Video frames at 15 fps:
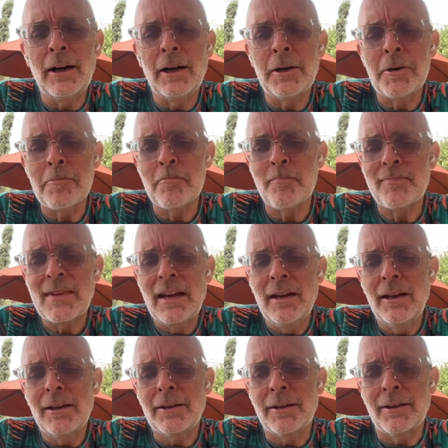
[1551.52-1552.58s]
Um,
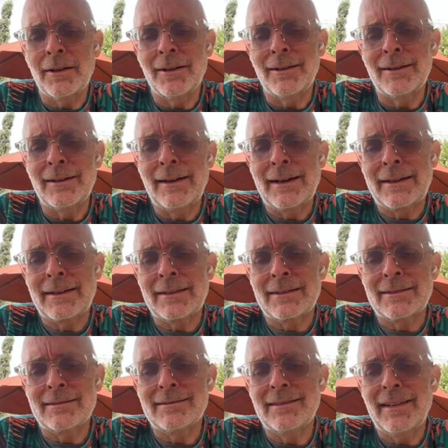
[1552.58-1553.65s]
I
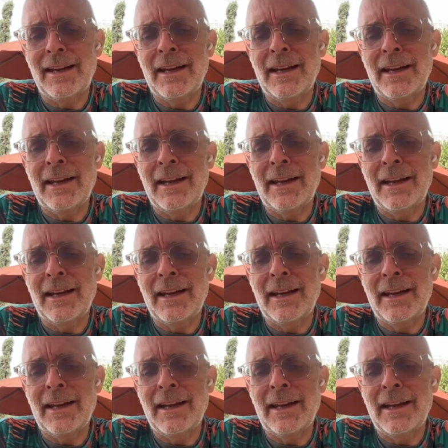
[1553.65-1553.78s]
can